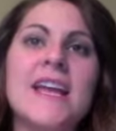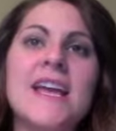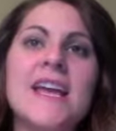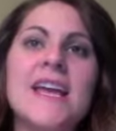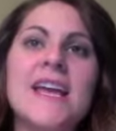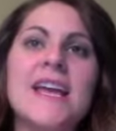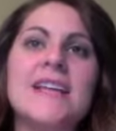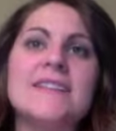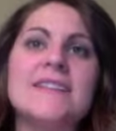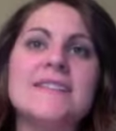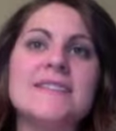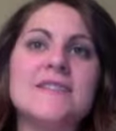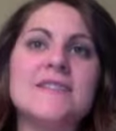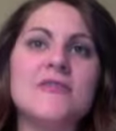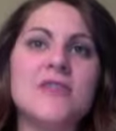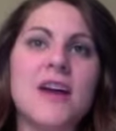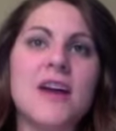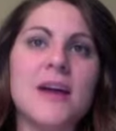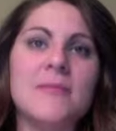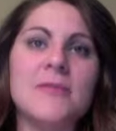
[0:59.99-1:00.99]
it's still
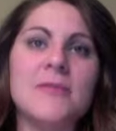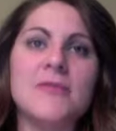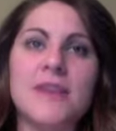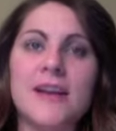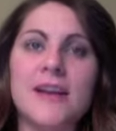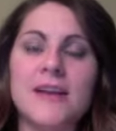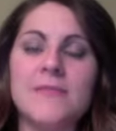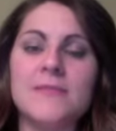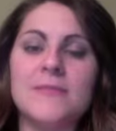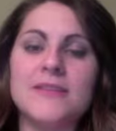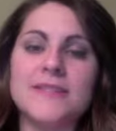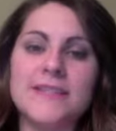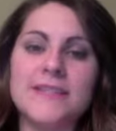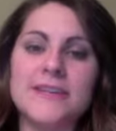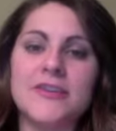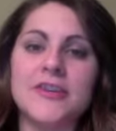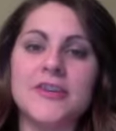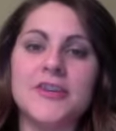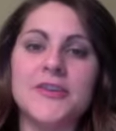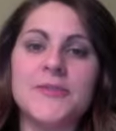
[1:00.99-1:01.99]
copyrighted
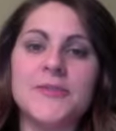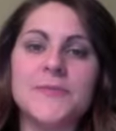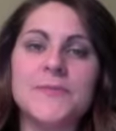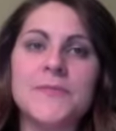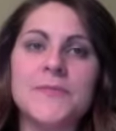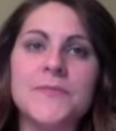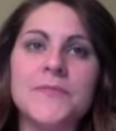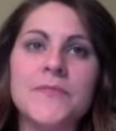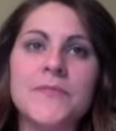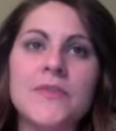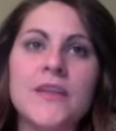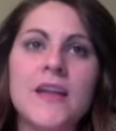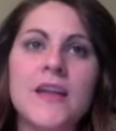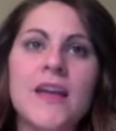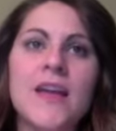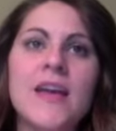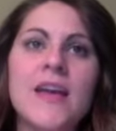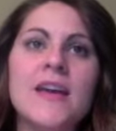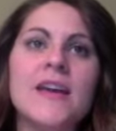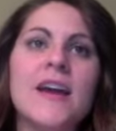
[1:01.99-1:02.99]
material.
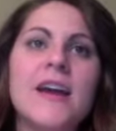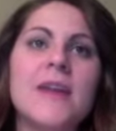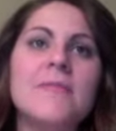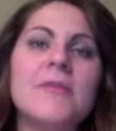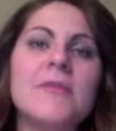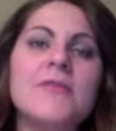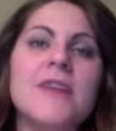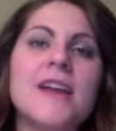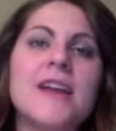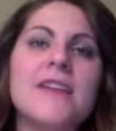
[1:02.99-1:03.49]
Copyright